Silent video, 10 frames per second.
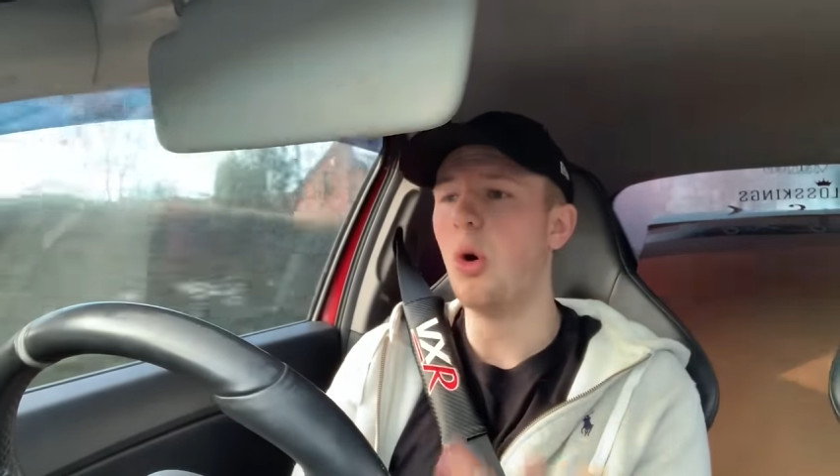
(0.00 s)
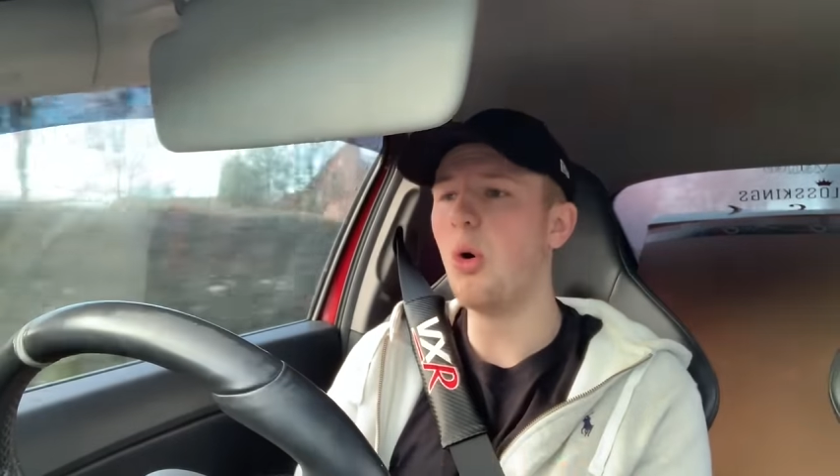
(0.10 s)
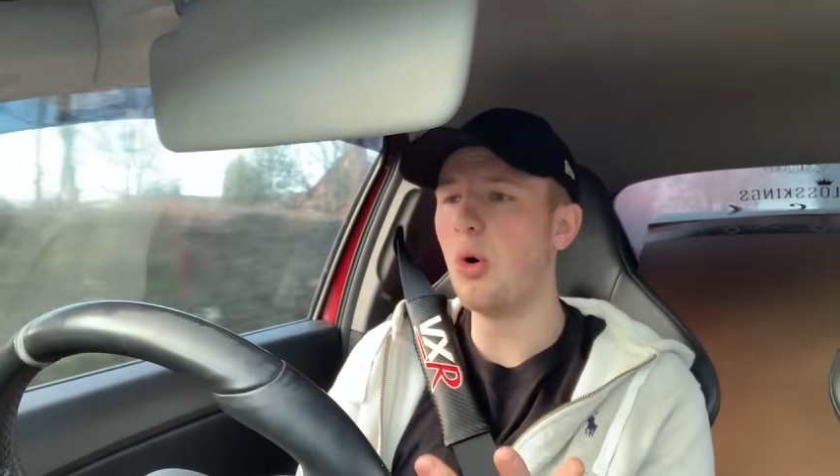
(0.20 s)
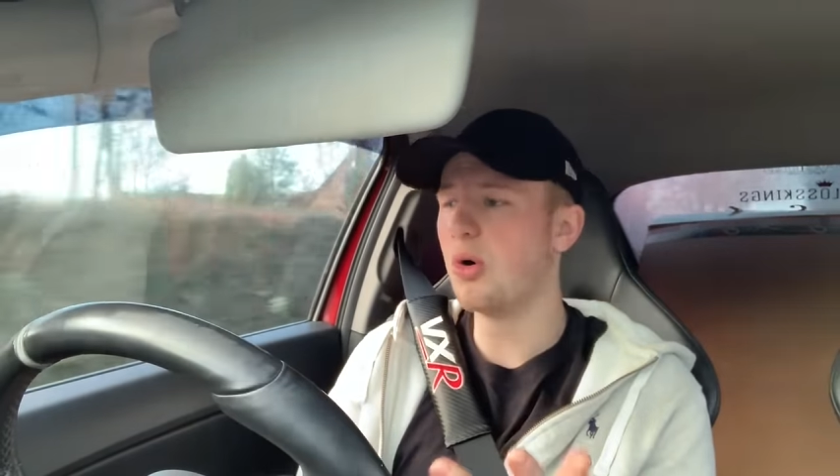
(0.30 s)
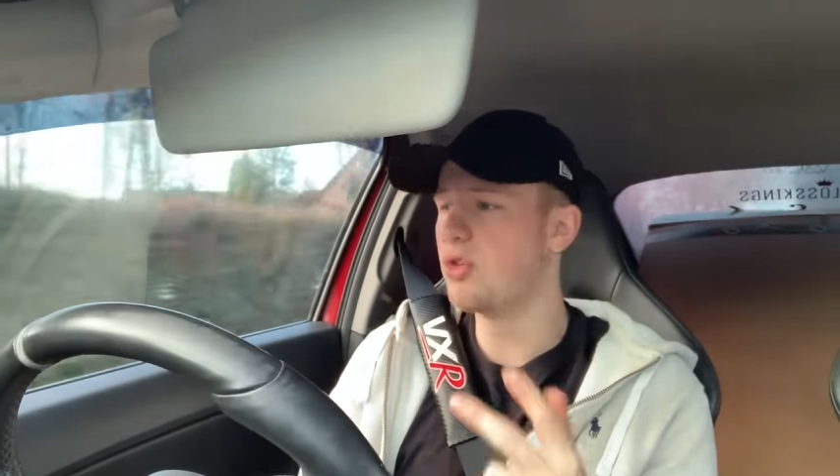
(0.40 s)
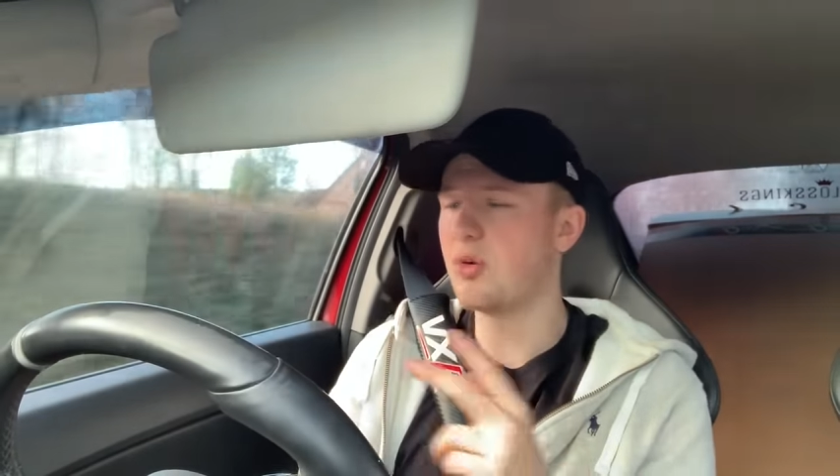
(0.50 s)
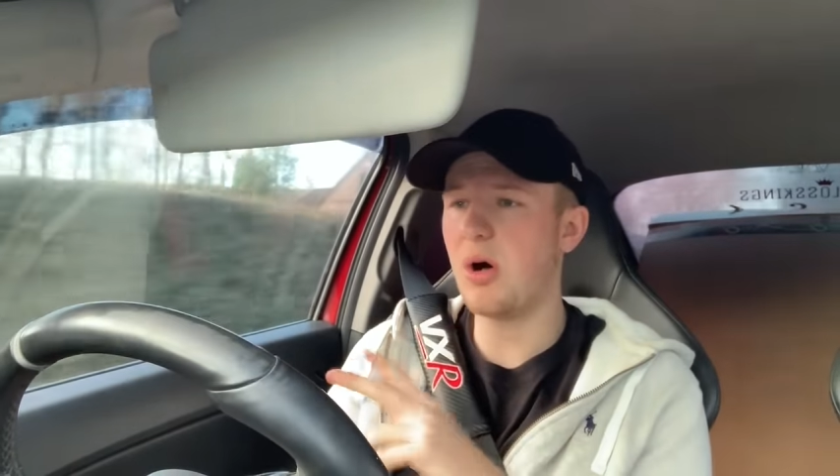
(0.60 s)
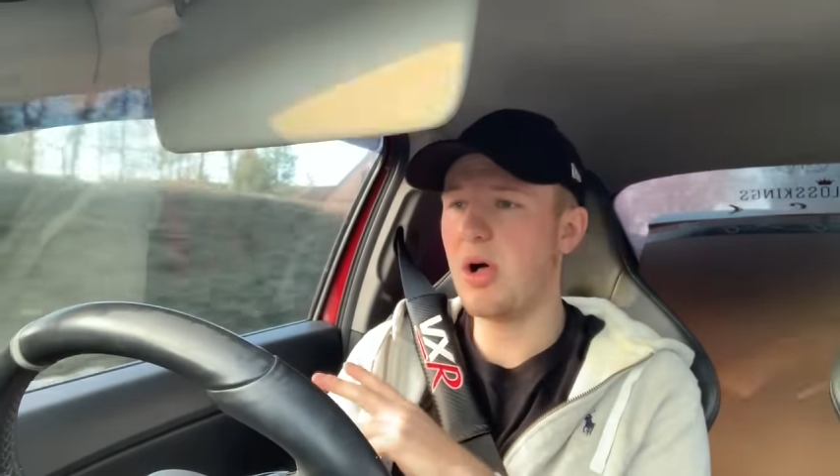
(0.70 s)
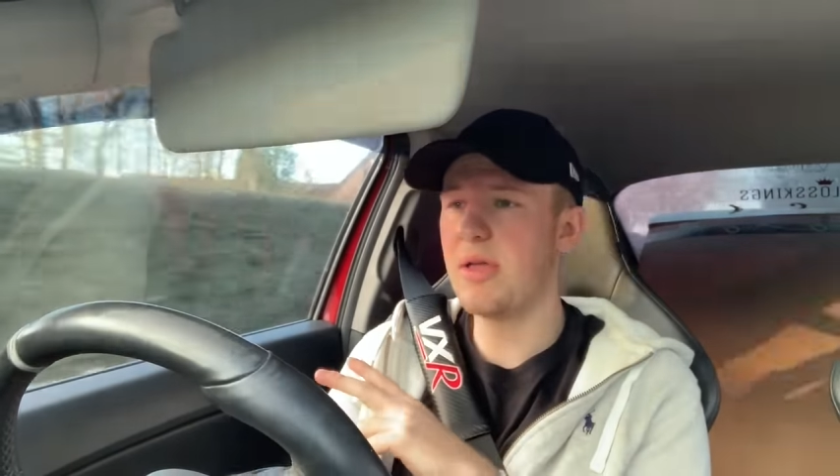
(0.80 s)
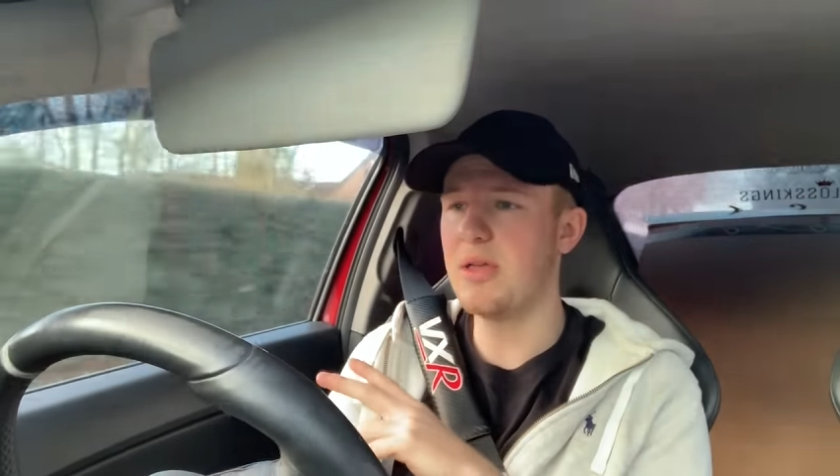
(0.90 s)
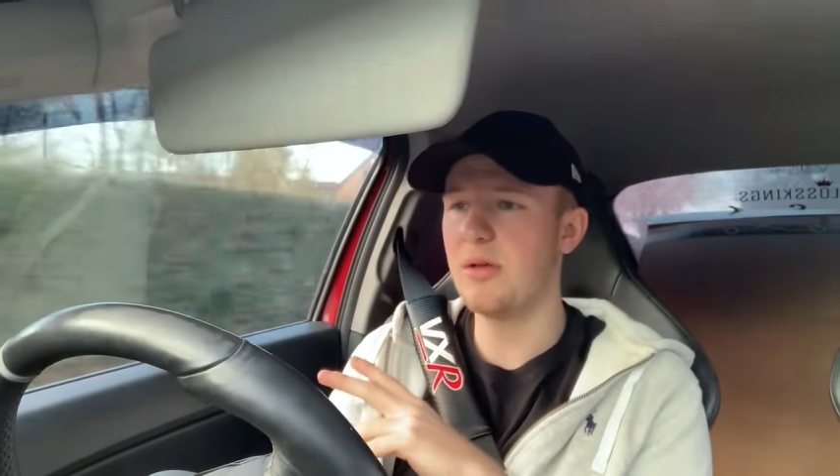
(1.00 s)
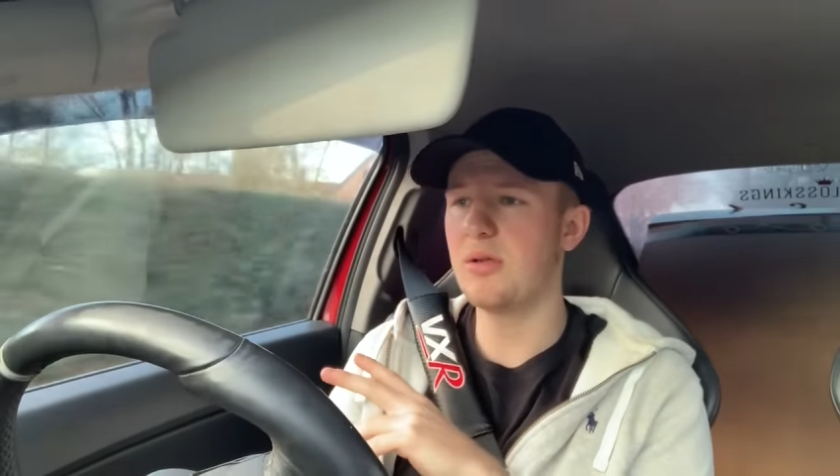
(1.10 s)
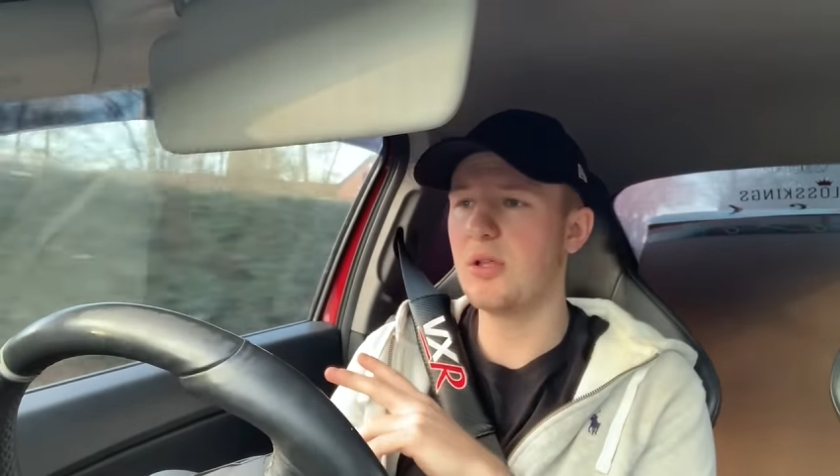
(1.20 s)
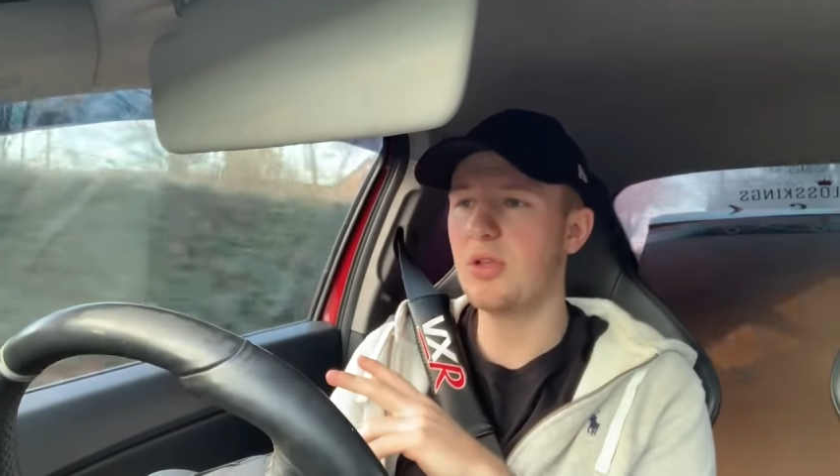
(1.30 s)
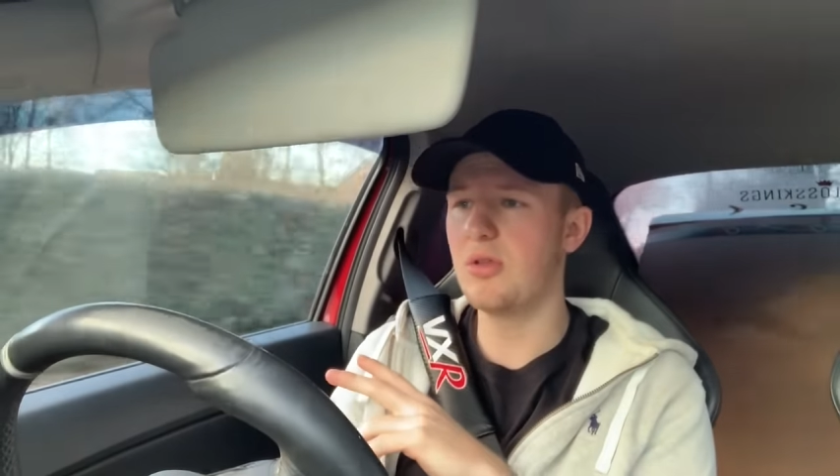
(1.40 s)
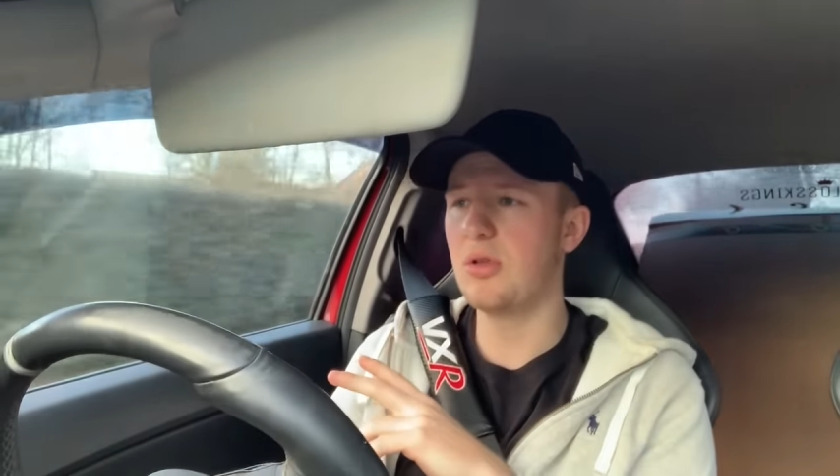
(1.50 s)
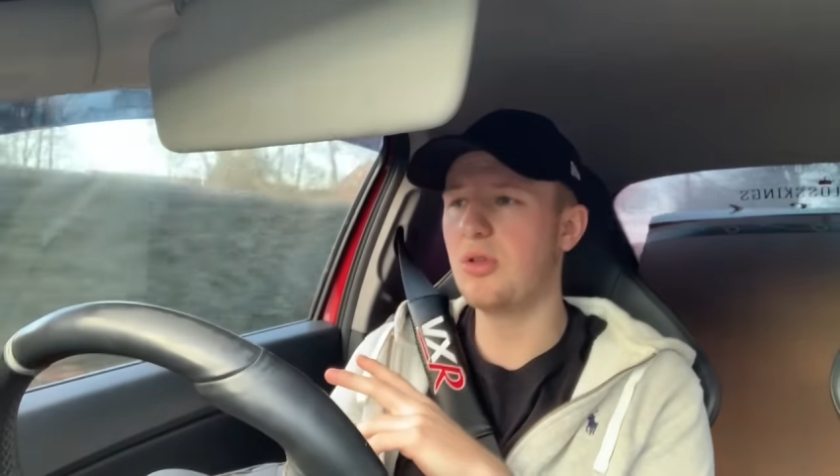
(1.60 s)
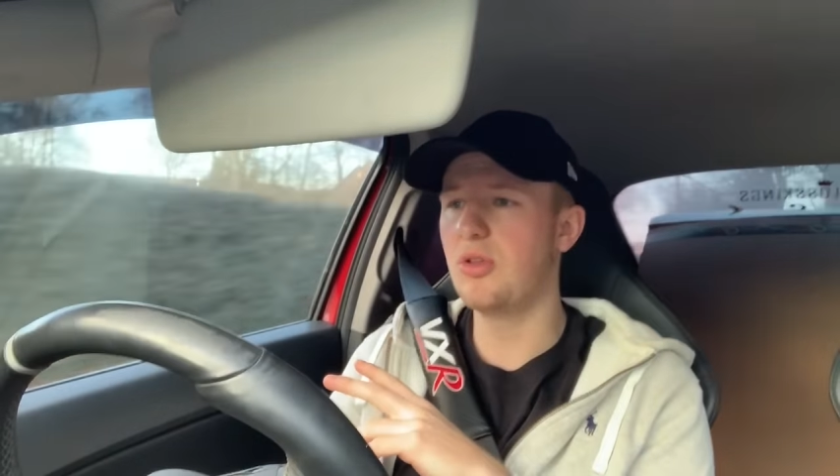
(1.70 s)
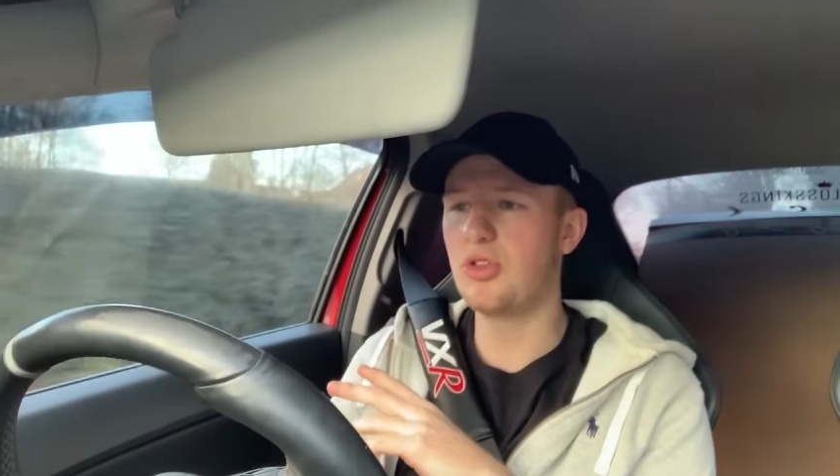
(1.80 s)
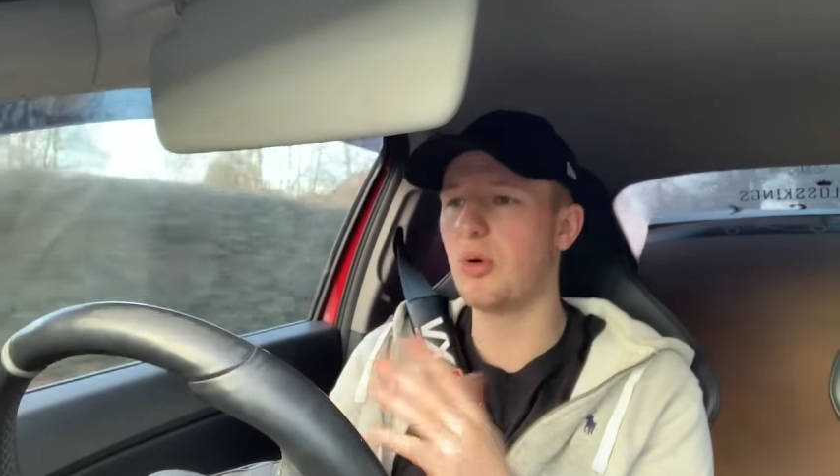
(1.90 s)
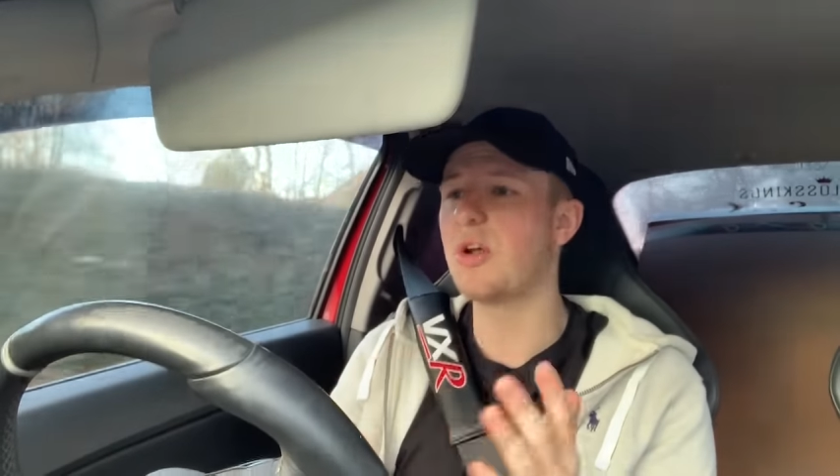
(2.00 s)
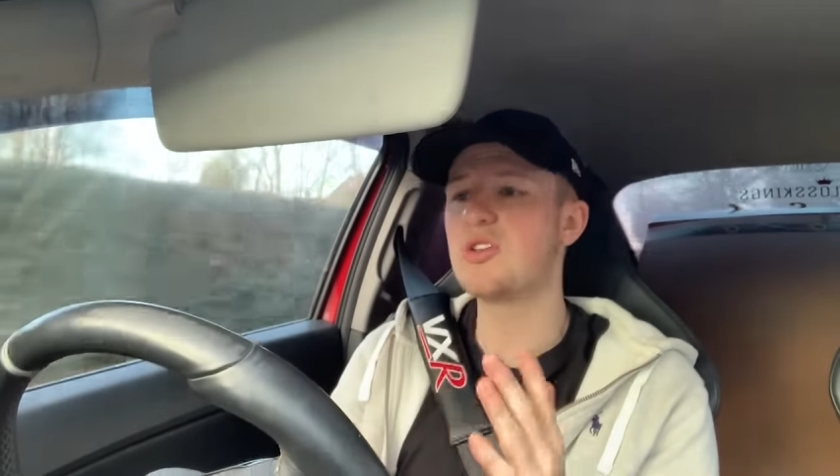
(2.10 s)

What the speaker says: Or do I